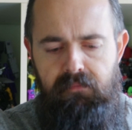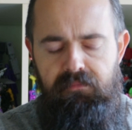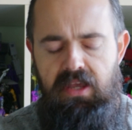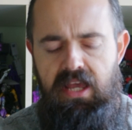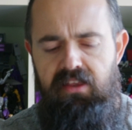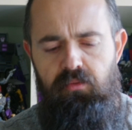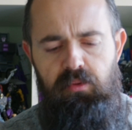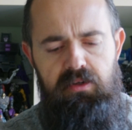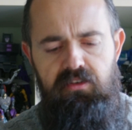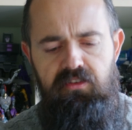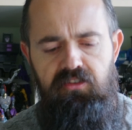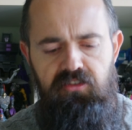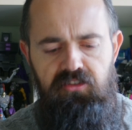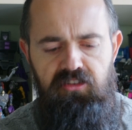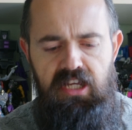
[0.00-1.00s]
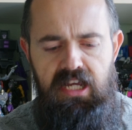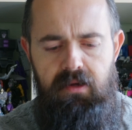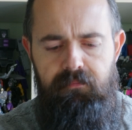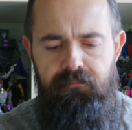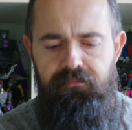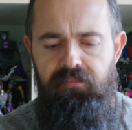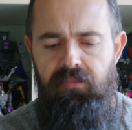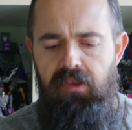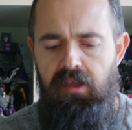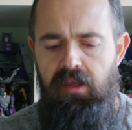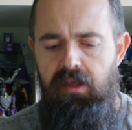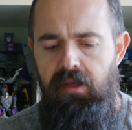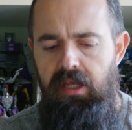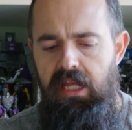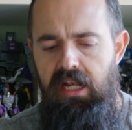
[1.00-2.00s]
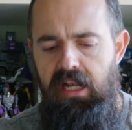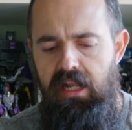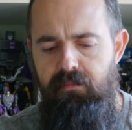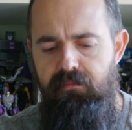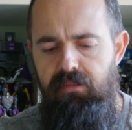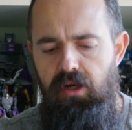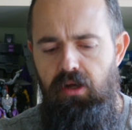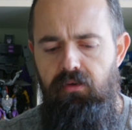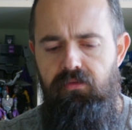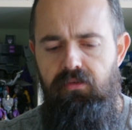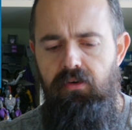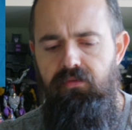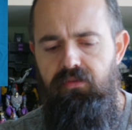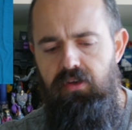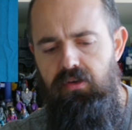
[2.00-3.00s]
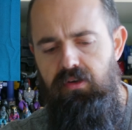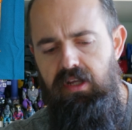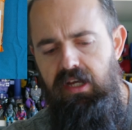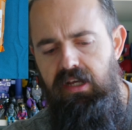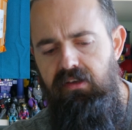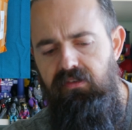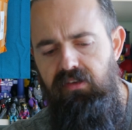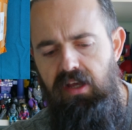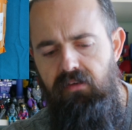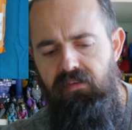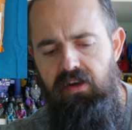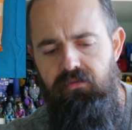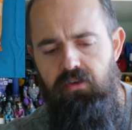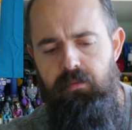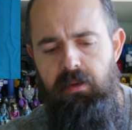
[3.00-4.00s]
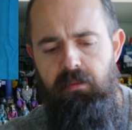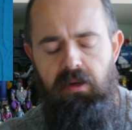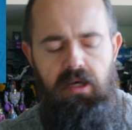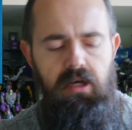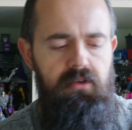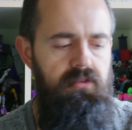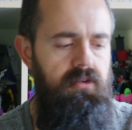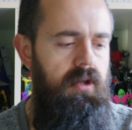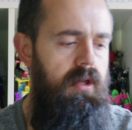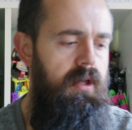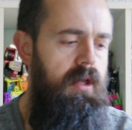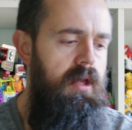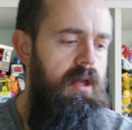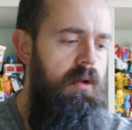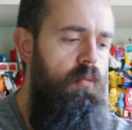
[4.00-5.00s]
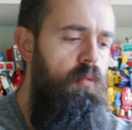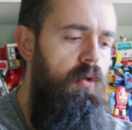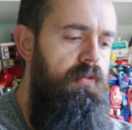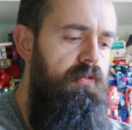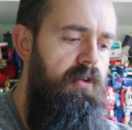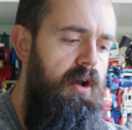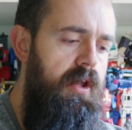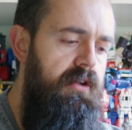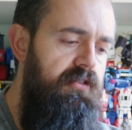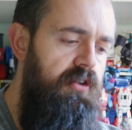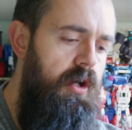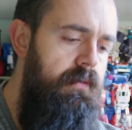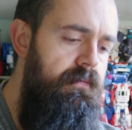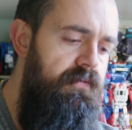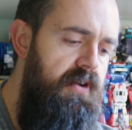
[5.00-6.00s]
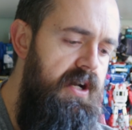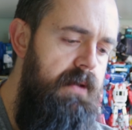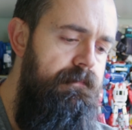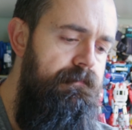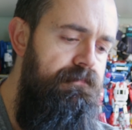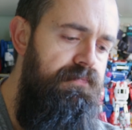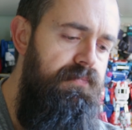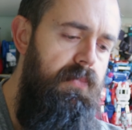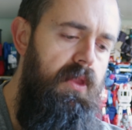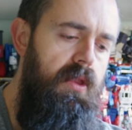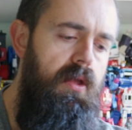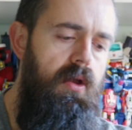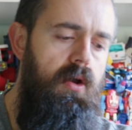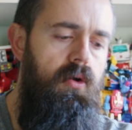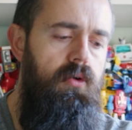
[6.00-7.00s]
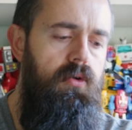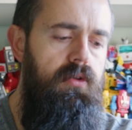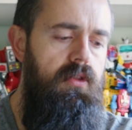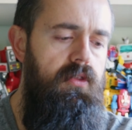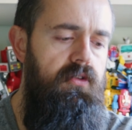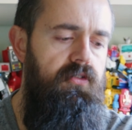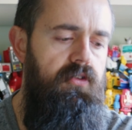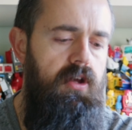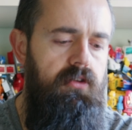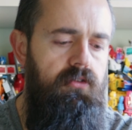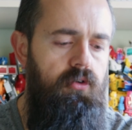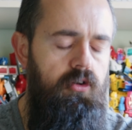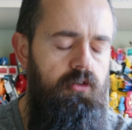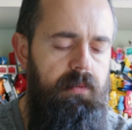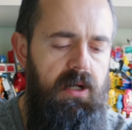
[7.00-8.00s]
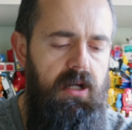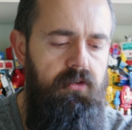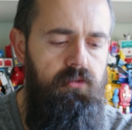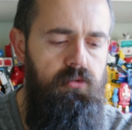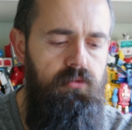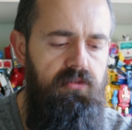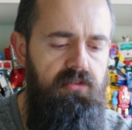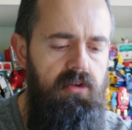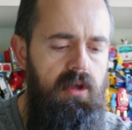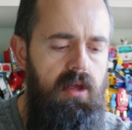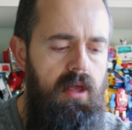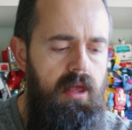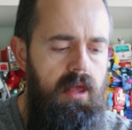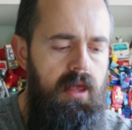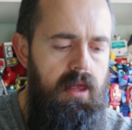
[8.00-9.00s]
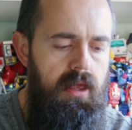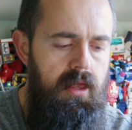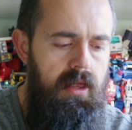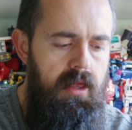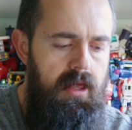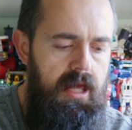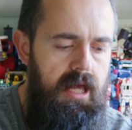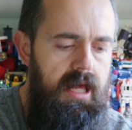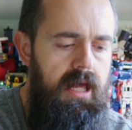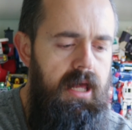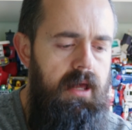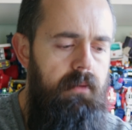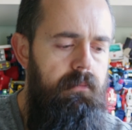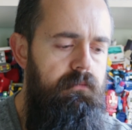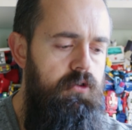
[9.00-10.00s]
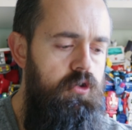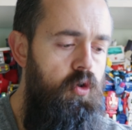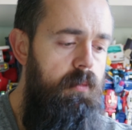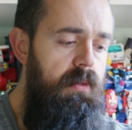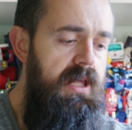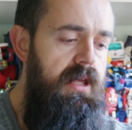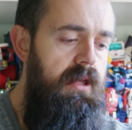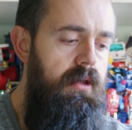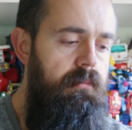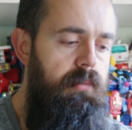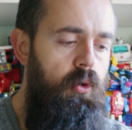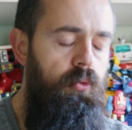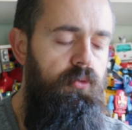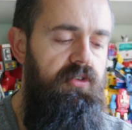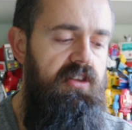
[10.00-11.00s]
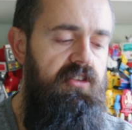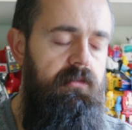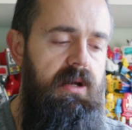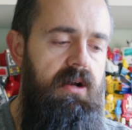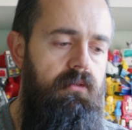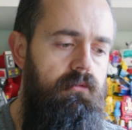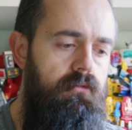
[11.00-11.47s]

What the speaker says: Yeah, this one just sat in limbo for a few days. I've had a few people ask what's the kind of time frame on the Sirtoys parcels. Normally Paul sends them out